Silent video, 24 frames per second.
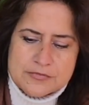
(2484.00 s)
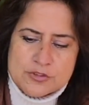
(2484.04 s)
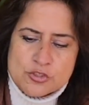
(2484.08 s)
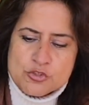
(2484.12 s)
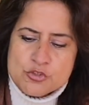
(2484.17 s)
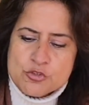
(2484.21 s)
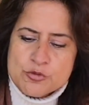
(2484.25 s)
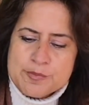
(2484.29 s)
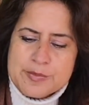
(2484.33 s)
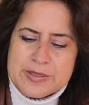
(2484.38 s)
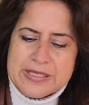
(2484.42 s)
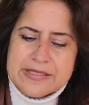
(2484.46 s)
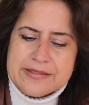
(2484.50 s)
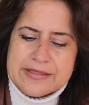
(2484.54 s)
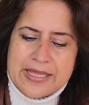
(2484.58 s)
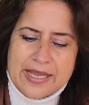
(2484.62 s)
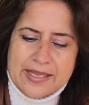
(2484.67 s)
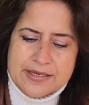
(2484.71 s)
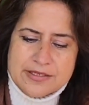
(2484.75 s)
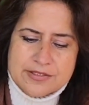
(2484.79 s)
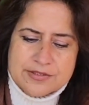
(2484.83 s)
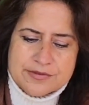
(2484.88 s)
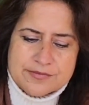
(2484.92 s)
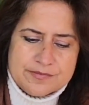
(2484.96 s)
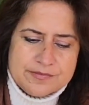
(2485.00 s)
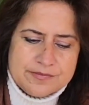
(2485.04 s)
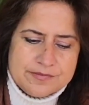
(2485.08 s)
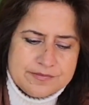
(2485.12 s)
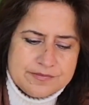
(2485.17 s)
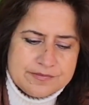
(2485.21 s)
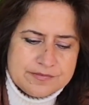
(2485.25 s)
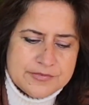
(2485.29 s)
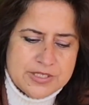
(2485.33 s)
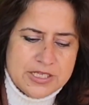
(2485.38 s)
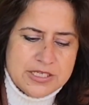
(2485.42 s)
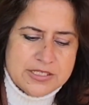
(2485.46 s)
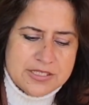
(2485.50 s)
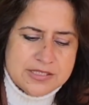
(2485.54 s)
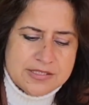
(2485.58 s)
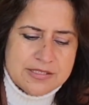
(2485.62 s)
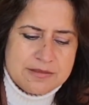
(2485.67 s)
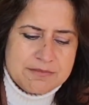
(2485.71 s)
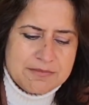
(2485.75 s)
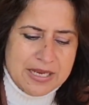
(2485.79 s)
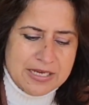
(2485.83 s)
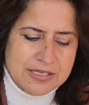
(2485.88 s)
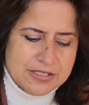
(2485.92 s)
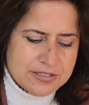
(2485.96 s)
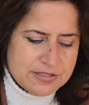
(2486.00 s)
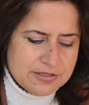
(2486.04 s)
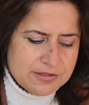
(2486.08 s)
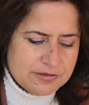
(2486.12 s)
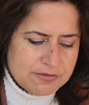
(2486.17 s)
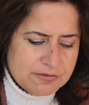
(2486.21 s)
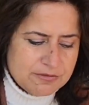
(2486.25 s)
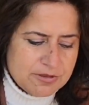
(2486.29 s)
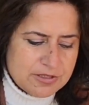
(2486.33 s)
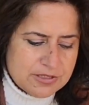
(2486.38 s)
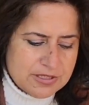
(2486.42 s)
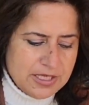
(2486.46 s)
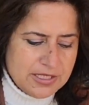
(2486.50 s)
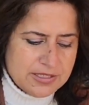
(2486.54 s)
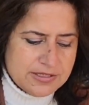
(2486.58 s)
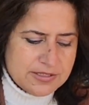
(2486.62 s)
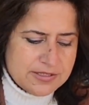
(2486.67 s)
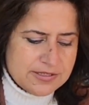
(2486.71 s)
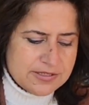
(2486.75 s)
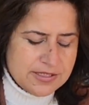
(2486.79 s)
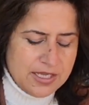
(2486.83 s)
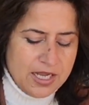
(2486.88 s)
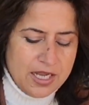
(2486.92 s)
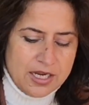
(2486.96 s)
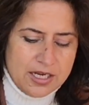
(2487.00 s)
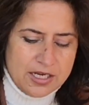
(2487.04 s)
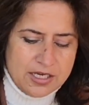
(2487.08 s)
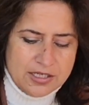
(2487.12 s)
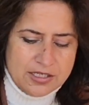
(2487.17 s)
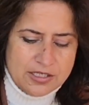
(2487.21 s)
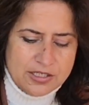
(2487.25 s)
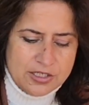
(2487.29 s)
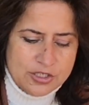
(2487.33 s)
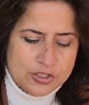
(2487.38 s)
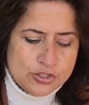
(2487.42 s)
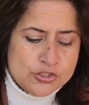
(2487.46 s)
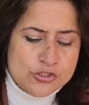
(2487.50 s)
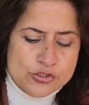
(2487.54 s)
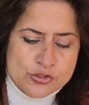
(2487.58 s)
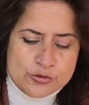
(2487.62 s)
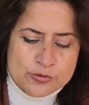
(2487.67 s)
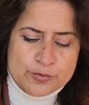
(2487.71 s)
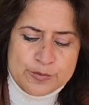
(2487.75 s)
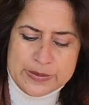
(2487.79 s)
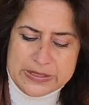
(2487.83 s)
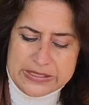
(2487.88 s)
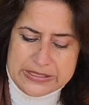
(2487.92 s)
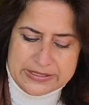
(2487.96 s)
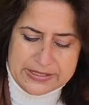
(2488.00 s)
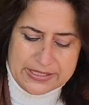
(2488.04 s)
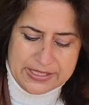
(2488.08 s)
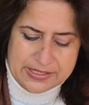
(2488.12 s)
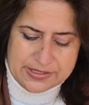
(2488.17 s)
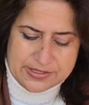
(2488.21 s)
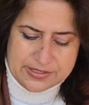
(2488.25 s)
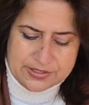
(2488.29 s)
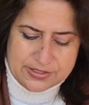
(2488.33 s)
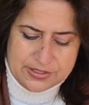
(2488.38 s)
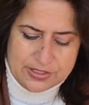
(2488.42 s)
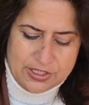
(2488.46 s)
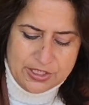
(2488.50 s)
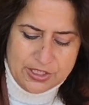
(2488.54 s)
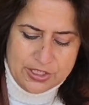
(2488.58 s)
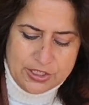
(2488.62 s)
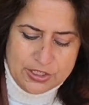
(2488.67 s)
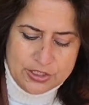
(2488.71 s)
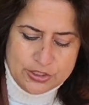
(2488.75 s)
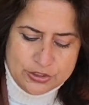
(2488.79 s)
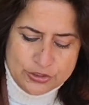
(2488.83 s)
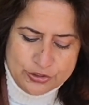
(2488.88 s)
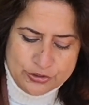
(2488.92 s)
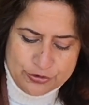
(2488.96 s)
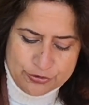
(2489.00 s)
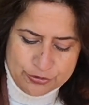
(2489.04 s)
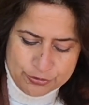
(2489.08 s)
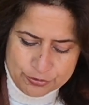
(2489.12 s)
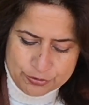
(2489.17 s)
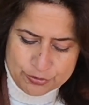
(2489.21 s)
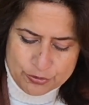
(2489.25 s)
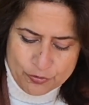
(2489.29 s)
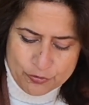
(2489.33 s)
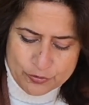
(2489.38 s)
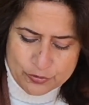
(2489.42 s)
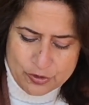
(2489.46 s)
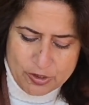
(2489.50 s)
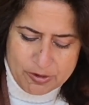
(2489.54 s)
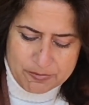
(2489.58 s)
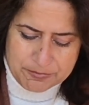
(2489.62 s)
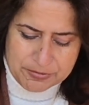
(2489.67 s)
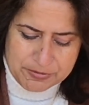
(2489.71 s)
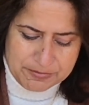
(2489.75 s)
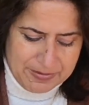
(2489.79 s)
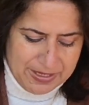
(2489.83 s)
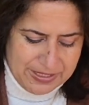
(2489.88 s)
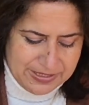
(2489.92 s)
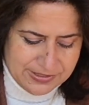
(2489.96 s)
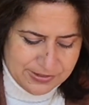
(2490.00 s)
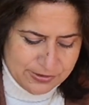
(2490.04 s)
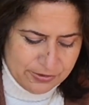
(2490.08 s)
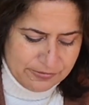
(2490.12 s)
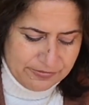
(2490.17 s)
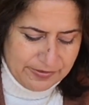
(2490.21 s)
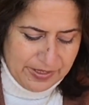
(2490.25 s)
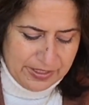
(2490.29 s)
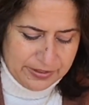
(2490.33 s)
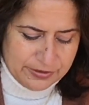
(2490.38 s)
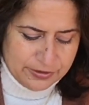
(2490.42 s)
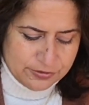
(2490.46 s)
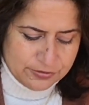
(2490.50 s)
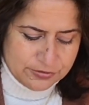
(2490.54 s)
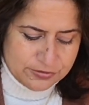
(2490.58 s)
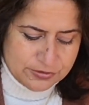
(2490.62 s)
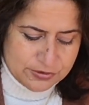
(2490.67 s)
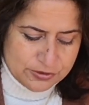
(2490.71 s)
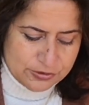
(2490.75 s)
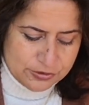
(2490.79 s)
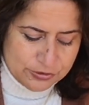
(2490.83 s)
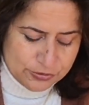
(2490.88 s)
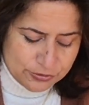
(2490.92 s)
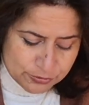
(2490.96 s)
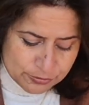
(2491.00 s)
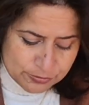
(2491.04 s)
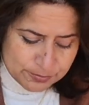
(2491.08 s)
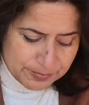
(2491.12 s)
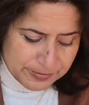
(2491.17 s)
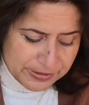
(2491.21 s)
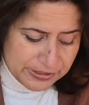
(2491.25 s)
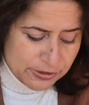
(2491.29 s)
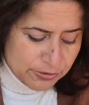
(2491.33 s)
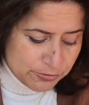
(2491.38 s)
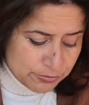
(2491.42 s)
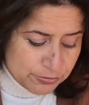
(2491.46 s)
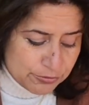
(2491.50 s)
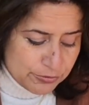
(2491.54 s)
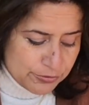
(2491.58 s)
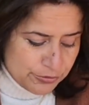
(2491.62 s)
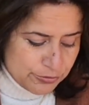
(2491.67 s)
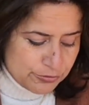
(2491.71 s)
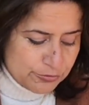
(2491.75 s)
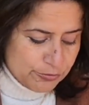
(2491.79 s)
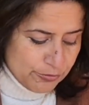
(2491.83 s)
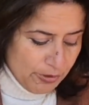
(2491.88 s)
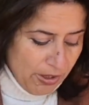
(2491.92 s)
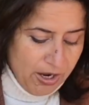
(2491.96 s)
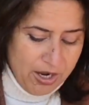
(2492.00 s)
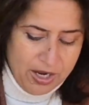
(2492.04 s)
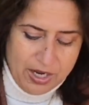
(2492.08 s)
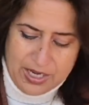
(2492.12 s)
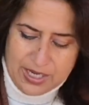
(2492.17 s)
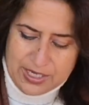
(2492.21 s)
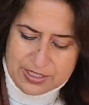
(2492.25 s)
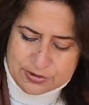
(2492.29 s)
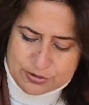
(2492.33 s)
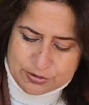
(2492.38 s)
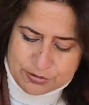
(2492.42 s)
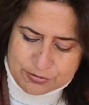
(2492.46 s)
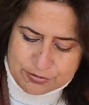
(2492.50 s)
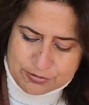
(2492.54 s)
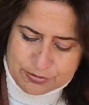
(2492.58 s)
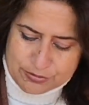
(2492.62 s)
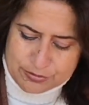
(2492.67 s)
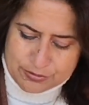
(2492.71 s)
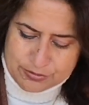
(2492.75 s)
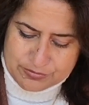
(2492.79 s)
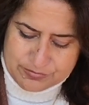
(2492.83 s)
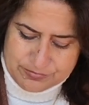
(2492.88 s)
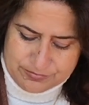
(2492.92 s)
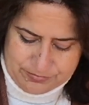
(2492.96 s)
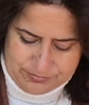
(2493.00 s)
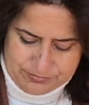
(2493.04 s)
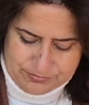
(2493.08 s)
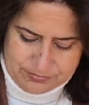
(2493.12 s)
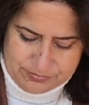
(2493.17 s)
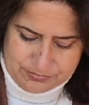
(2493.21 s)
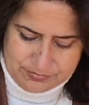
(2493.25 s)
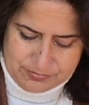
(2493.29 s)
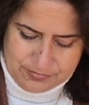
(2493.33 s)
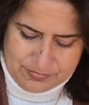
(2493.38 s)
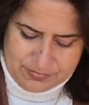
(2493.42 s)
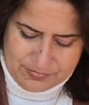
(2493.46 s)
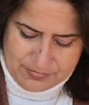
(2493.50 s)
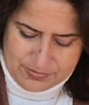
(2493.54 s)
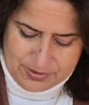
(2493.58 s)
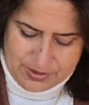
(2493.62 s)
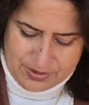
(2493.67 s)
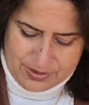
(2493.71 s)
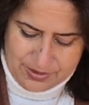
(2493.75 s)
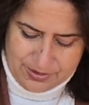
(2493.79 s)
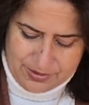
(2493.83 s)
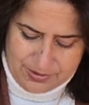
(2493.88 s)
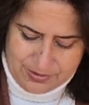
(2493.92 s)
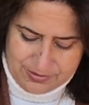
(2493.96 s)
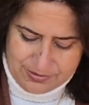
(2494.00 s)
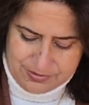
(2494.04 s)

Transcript: You be that. It doesn't matter what others are. You be that. You don't compromise your values. You be who you are at the core. Okay.